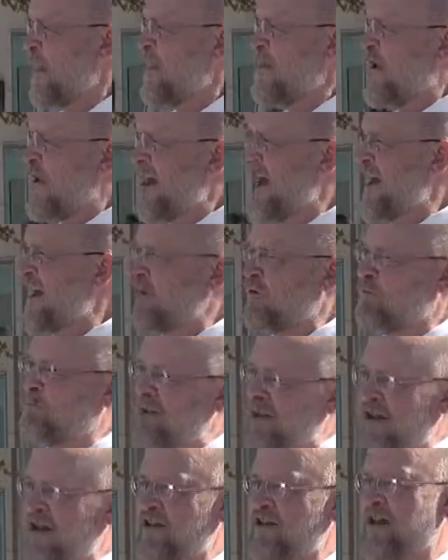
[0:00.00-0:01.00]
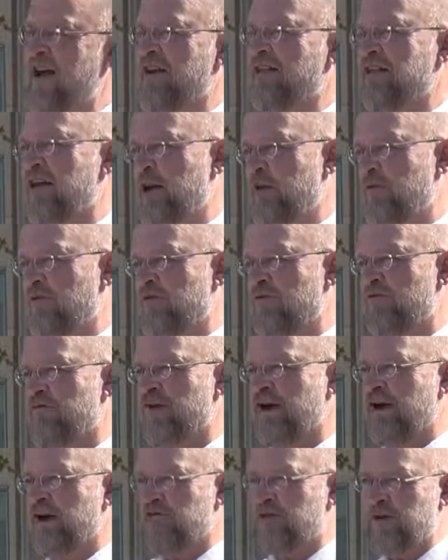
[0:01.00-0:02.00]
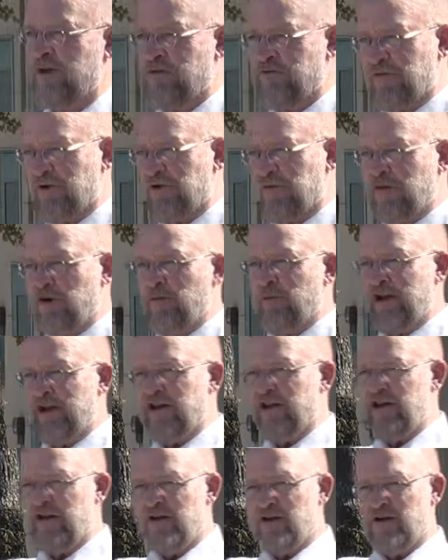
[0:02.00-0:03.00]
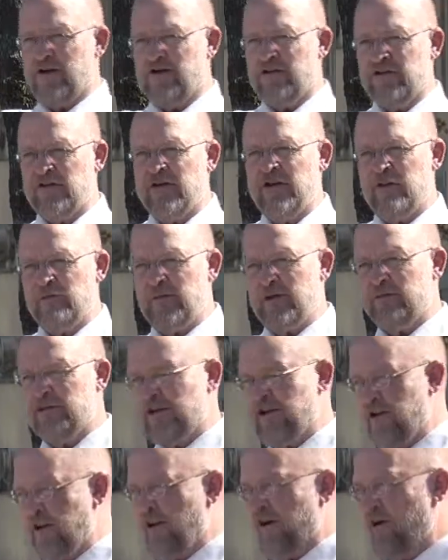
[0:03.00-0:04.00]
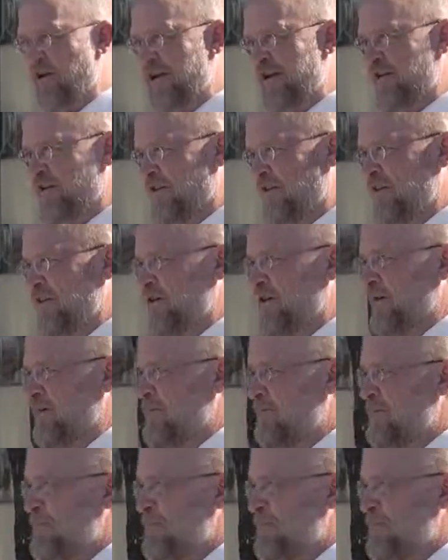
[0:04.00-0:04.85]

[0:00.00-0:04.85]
There hadn't been that type of involvement for so many years, people didn't know what to do.